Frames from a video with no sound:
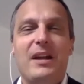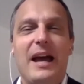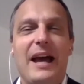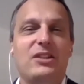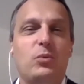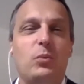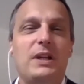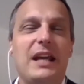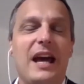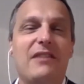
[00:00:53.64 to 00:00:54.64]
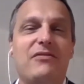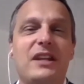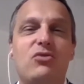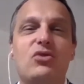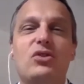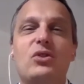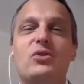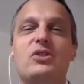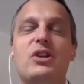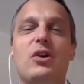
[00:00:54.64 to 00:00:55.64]
And we have
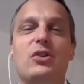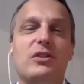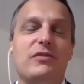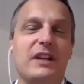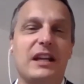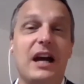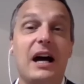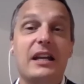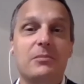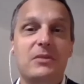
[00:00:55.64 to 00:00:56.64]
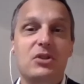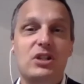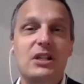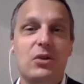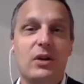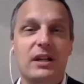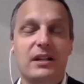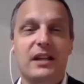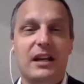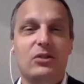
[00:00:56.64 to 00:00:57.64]
introduced a lot of AI and machine learning
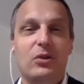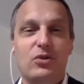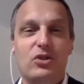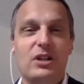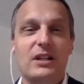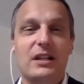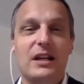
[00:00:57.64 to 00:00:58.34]
technology